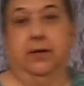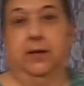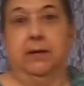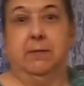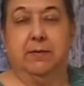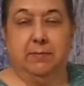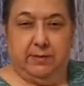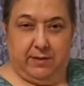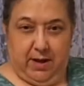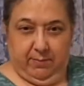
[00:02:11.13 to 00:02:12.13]
Let me
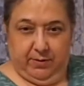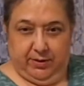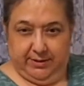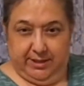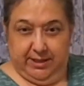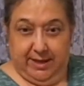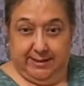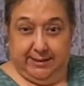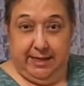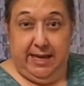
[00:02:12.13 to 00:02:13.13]
stop. You can see that
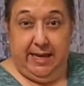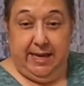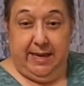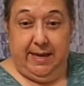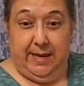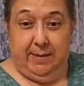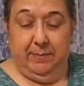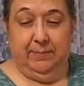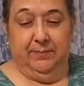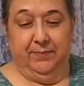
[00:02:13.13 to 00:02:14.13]
steam.
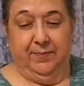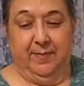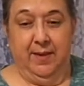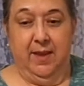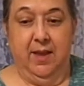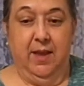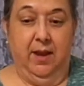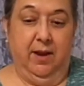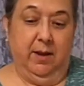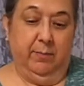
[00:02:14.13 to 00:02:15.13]

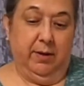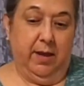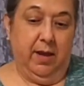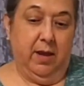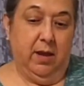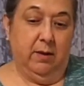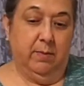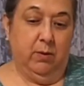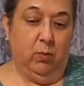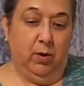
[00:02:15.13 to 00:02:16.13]
Now I'm going to add
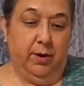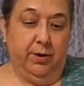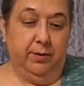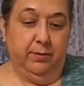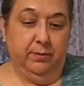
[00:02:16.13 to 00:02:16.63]
my water